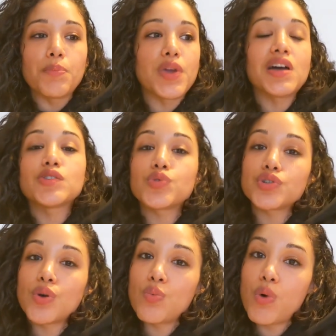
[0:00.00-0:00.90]
Because we're
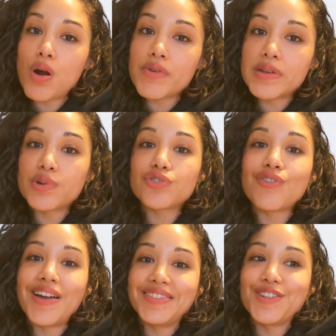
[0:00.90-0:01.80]
so worried, we're
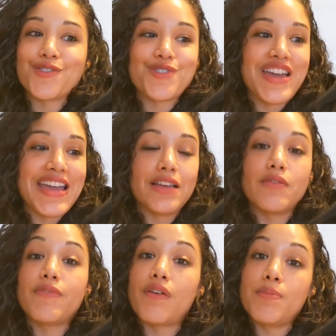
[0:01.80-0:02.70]
trying to create
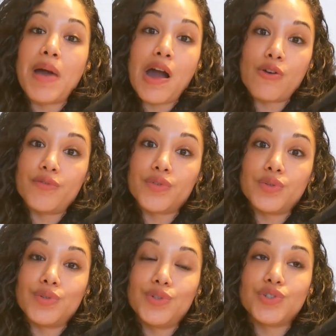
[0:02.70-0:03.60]
very powerful
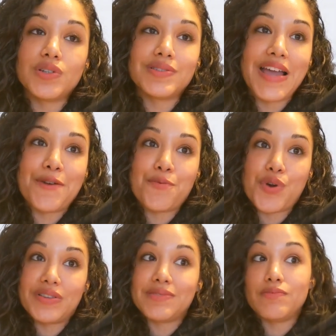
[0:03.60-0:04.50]
solutions, and
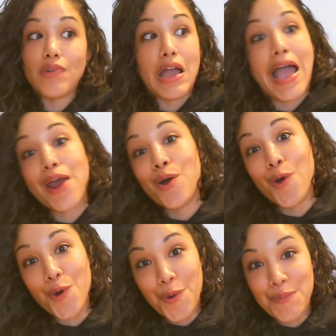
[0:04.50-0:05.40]
we're at
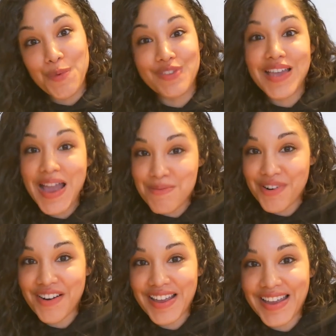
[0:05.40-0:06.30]
home with time
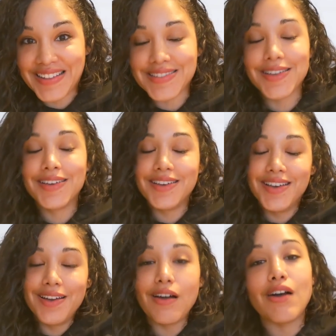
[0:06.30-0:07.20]
on our hands.
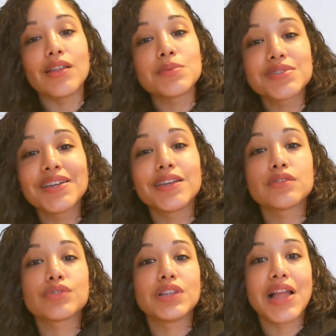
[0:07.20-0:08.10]
All I'm saying
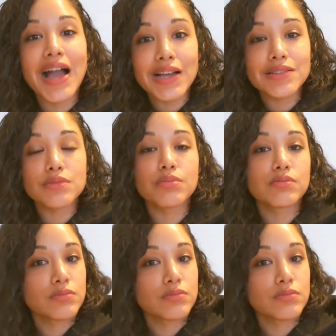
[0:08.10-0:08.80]
is relax,